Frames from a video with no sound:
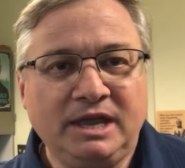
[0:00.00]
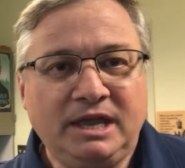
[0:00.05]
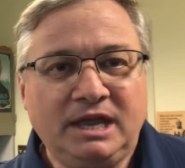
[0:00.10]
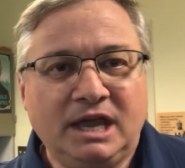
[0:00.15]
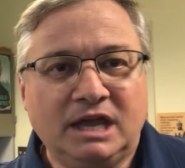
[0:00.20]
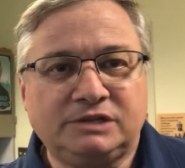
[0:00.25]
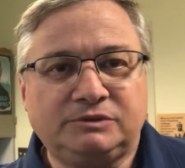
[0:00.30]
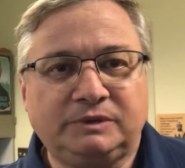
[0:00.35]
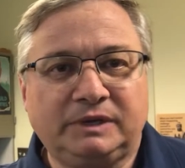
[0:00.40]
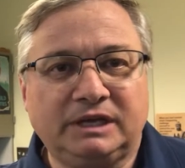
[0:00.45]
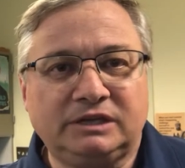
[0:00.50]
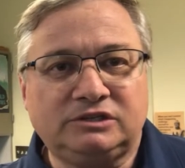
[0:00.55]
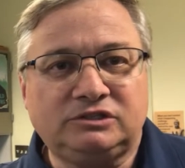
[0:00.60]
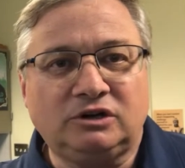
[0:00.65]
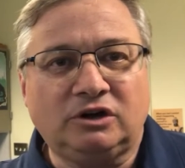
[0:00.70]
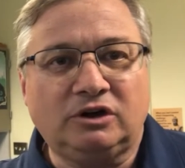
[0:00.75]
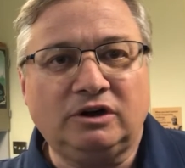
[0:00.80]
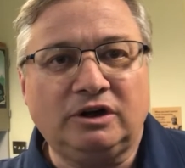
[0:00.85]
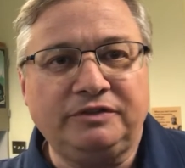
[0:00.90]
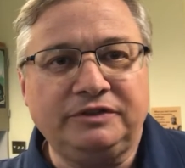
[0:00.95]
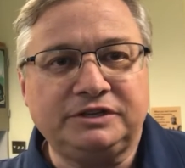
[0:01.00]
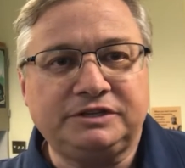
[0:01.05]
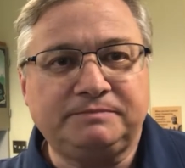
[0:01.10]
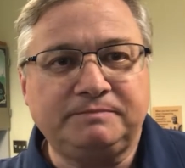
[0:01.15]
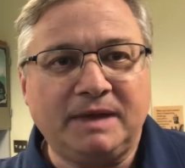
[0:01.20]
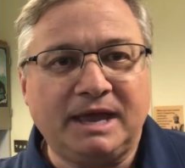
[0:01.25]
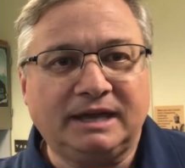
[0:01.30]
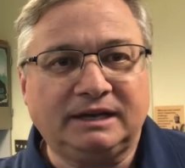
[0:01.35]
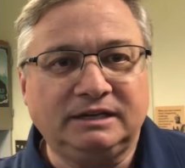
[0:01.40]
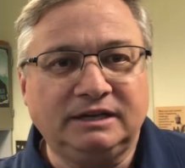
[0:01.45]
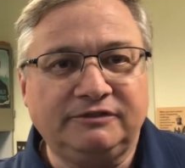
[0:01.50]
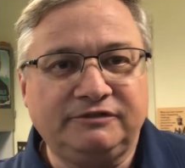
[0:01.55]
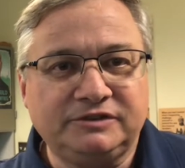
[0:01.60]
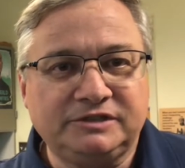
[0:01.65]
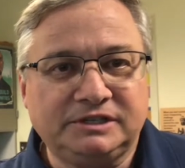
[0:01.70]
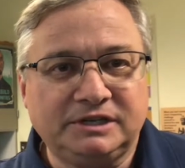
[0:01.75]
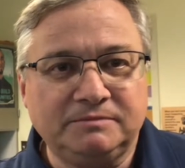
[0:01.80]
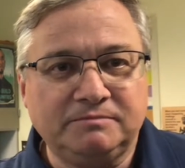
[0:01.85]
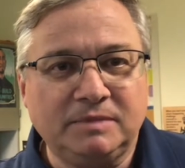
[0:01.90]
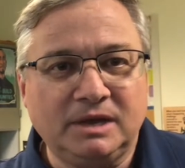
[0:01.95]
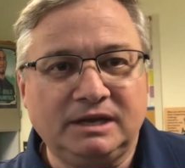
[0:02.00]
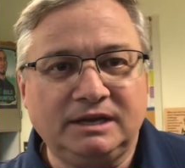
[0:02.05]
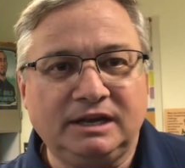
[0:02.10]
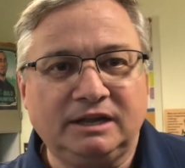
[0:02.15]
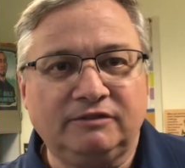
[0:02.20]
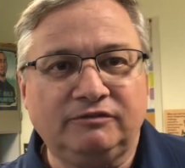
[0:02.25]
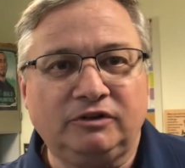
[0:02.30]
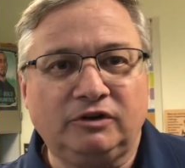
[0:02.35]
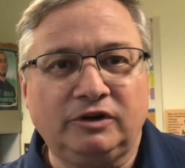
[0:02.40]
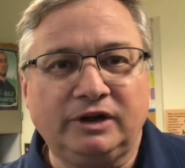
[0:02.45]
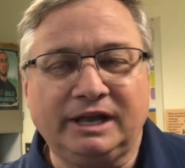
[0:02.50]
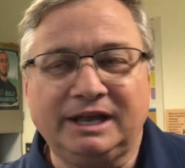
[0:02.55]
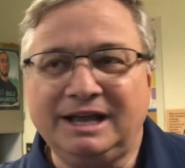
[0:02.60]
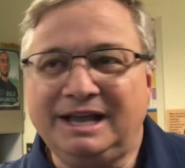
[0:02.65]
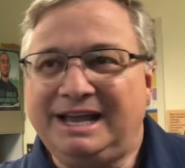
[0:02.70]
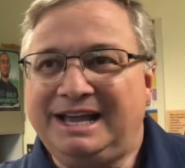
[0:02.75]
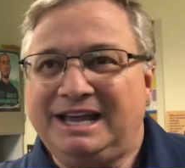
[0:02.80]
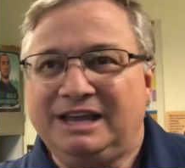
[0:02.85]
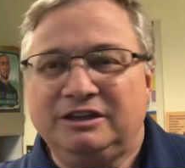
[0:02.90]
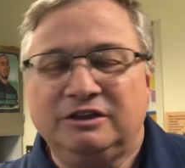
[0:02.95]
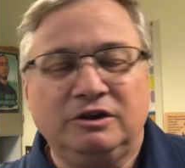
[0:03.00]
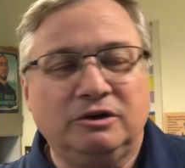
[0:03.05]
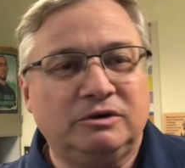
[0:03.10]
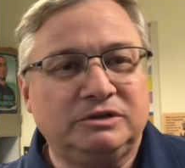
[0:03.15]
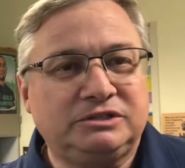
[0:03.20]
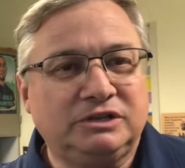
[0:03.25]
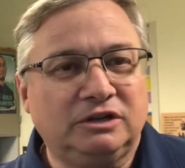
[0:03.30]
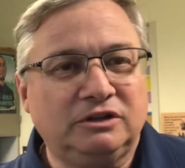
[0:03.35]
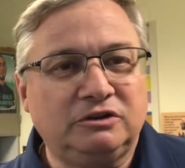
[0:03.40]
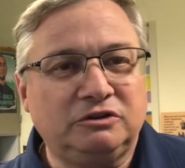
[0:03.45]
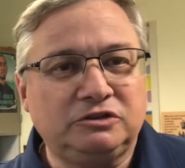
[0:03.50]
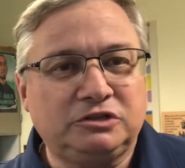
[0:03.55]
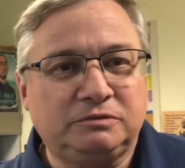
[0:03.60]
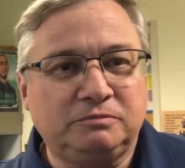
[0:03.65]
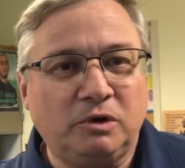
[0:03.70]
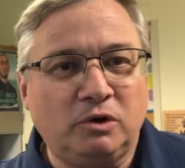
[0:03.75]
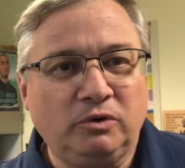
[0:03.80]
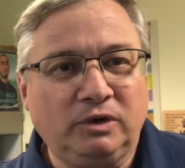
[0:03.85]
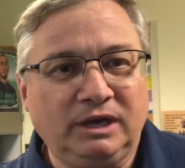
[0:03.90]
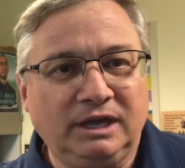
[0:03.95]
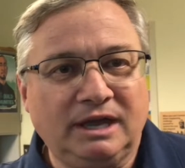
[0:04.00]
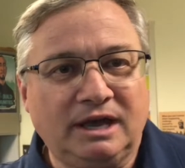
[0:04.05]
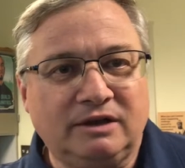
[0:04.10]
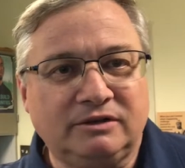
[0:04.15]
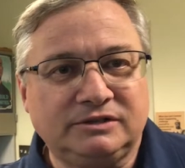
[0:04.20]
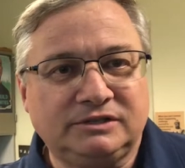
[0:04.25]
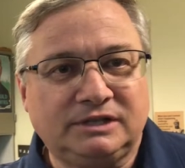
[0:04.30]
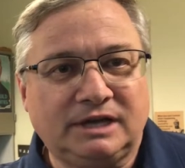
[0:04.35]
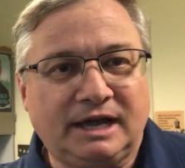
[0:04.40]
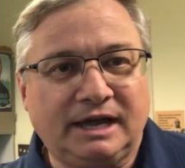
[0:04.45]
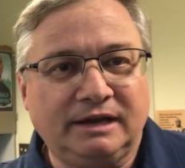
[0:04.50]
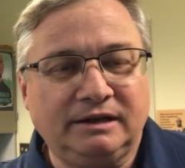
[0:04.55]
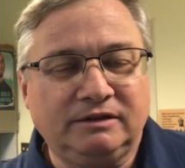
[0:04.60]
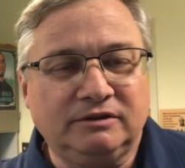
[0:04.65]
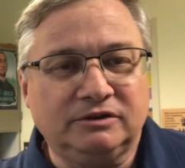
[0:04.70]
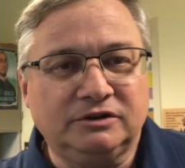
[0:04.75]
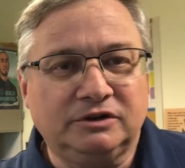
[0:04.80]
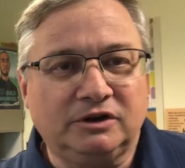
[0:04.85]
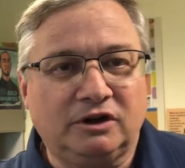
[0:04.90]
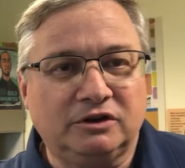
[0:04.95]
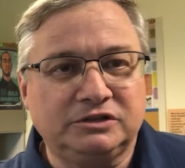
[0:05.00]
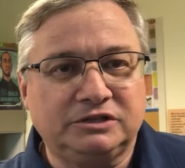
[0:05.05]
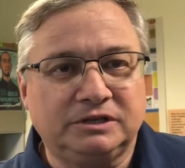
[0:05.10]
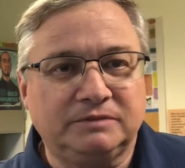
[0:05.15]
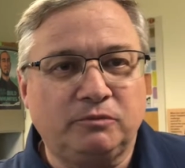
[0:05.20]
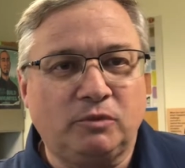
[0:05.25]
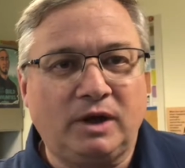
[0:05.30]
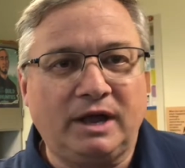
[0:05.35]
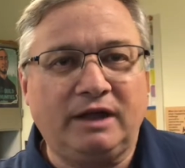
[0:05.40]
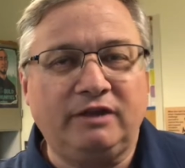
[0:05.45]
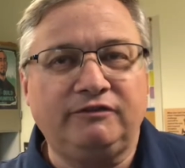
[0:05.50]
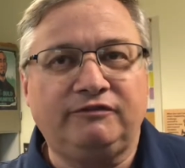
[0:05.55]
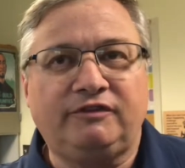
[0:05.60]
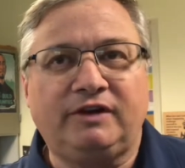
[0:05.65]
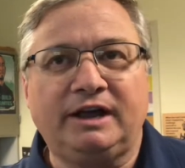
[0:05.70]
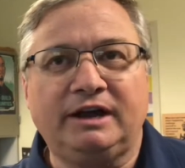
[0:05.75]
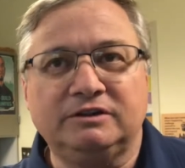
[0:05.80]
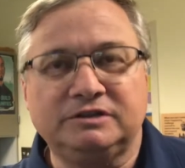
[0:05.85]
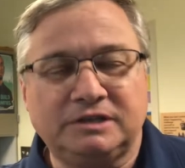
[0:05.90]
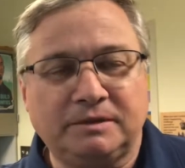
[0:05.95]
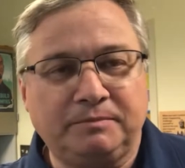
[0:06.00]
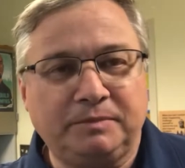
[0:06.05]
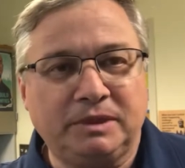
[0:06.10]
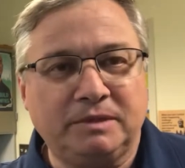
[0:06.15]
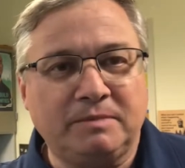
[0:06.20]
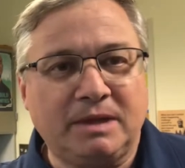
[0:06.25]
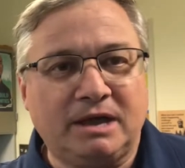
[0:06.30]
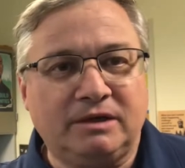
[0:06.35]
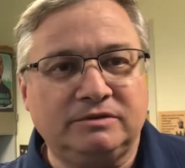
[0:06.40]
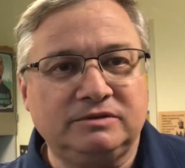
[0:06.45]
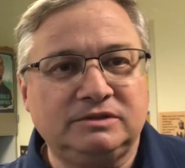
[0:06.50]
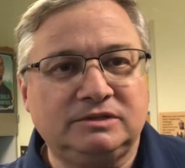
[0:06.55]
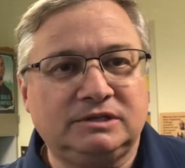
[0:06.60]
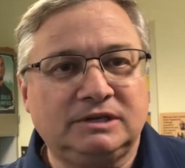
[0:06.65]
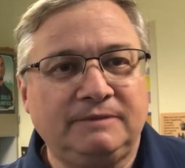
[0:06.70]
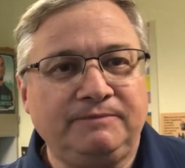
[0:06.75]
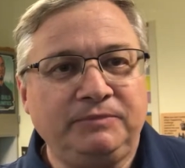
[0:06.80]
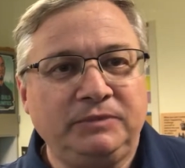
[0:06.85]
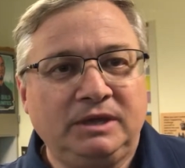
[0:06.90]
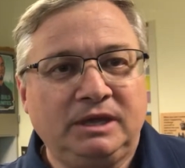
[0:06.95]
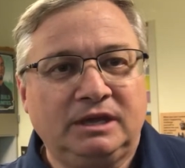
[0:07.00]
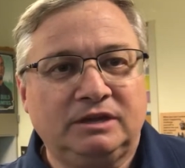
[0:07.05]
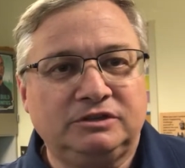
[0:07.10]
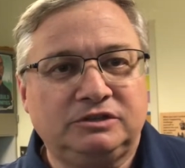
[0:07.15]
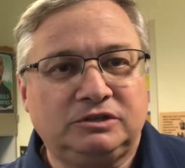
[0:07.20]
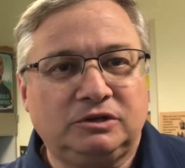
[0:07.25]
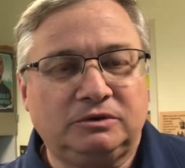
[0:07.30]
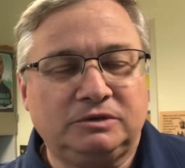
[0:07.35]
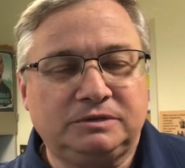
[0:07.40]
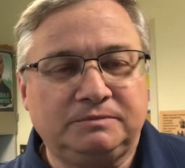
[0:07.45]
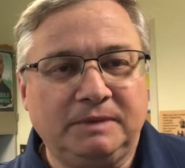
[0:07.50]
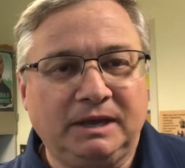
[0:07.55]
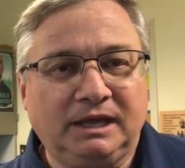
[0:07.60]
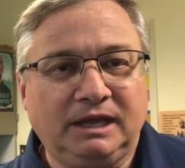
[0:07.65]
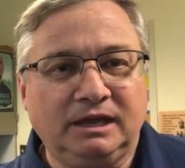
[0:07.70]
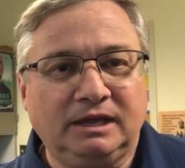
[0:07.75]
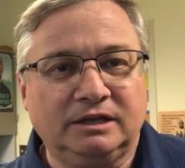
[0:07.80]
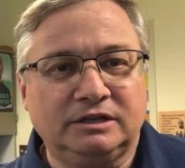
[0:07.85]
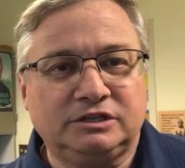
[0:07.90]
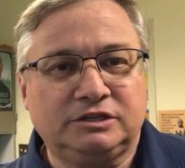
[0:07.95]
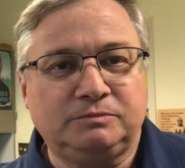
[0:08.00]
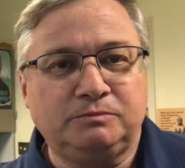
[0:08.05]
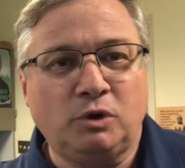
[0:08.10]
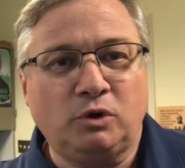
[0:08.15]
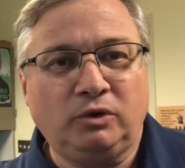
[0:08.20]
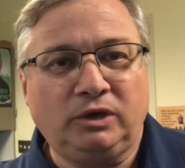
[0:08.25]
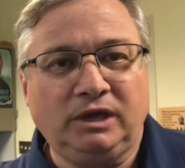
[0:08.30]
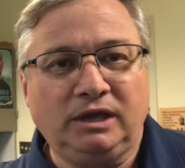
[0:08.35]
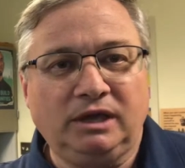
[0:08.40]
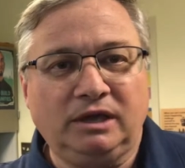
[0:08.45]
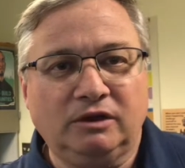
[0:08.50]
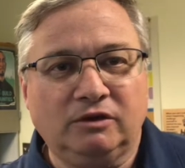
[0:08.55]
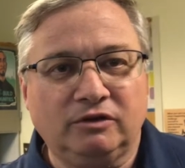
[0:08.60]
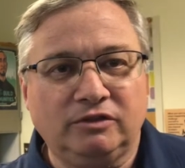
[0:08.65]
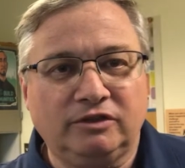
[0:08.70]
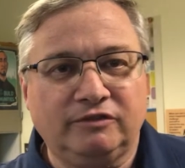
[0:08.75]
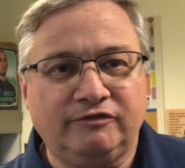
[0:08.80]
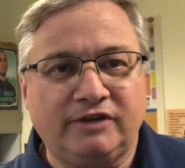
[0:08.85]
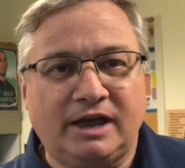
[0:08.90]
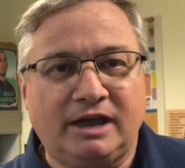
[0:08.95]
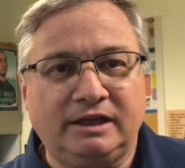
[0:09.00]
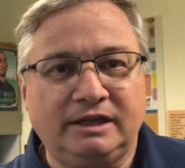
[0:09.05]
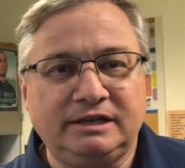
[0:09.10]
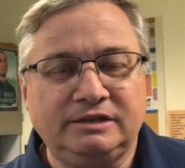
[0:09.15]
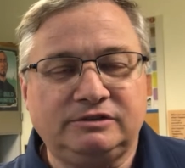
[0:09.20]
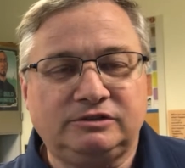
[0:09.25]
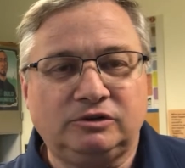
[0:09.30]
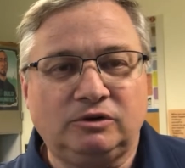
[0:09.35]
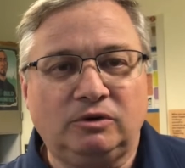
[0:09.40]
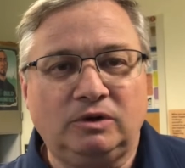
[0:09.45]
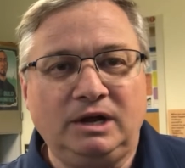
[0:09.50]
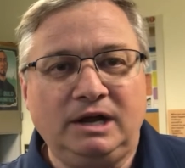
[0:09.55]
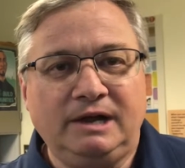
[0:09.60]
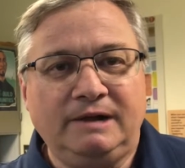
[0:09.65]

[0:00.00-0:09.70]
As we get started on this magnificent Monday of learning, you know, it's a little smoky outside. There are some wildfires up in the mountains. And so it's making it smoky here in the valley. So